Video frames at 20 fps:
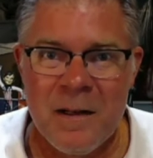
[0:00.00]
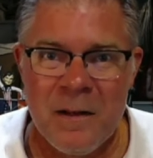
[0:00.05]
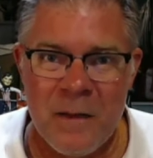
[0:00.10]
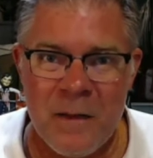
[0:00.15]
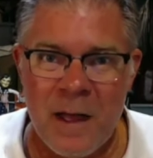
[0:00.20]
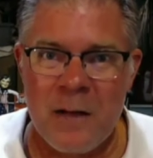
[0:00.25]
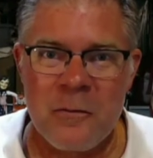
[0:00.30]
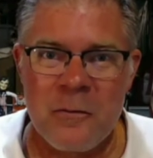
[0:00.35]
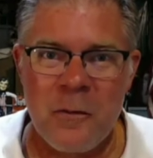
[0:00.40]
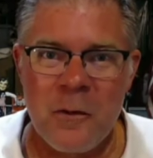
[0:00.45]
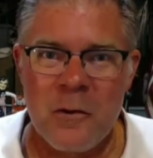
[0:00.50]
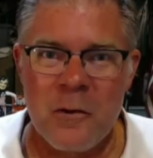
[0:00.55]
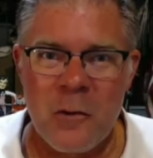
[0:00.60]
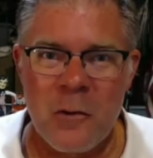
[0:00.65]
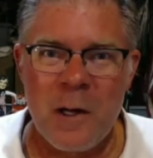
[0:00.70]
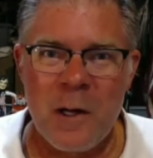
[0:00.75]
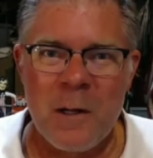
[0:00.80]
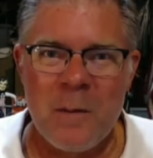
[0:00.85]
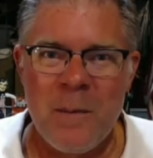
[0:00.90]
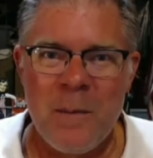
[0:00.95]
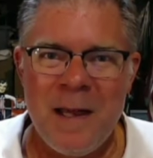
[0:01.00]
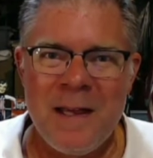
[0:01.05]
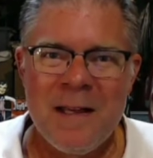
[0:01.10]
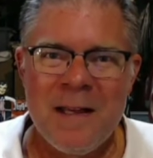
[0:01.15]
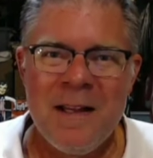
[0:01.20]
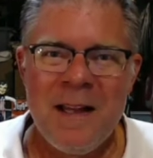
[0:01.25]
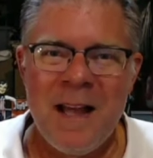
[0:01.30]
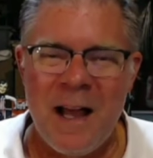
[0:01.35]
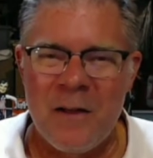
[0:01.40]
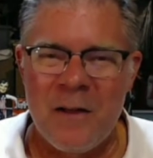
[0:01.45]
Thanks for joining me.
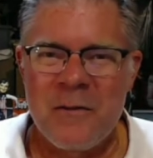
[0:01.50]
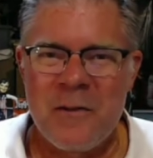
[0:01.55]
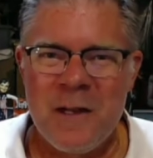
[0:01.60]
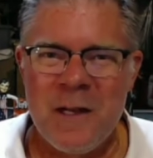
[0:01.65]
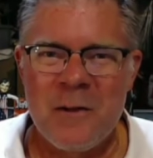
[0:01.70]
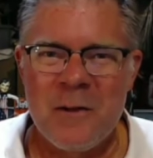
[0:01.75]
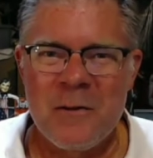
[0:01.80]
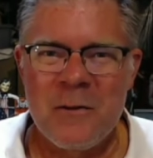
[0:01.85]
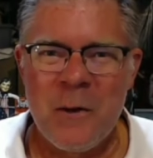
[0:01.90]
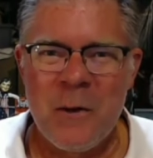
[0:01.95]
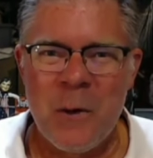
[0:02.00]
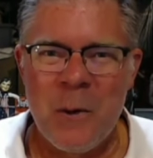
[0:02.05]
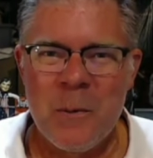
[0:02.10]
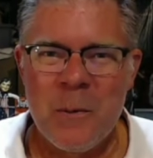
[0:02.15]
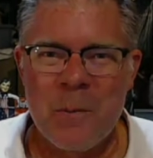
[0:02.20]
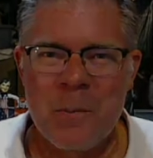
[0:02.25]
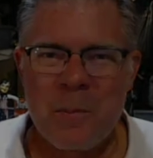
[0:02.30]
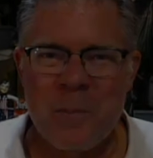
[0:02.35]
I'll see you soon.